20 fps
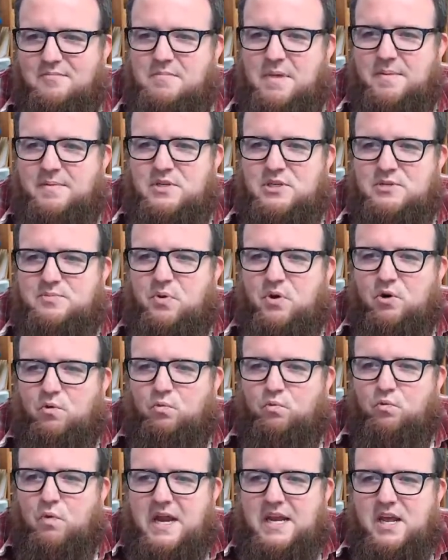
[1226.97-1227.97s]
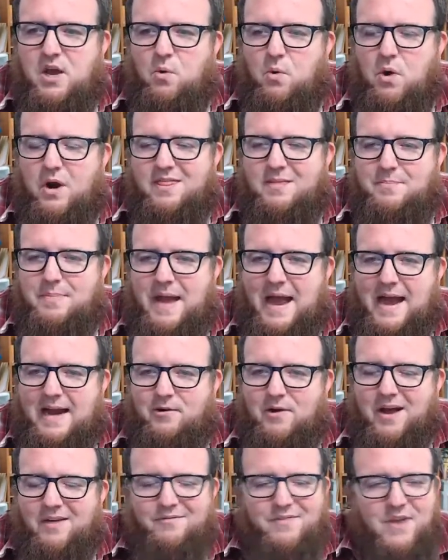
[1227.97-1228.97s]
Maybe just put a radio on in the
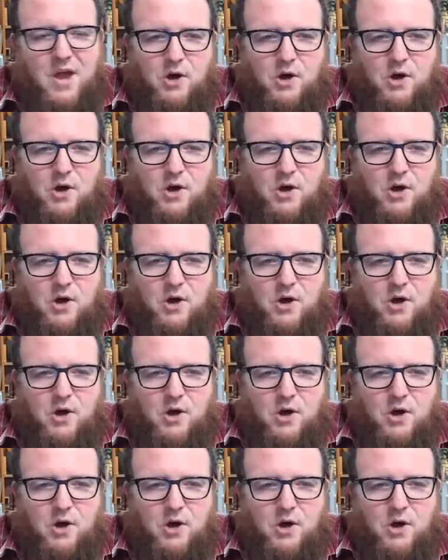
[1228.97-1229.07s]
background.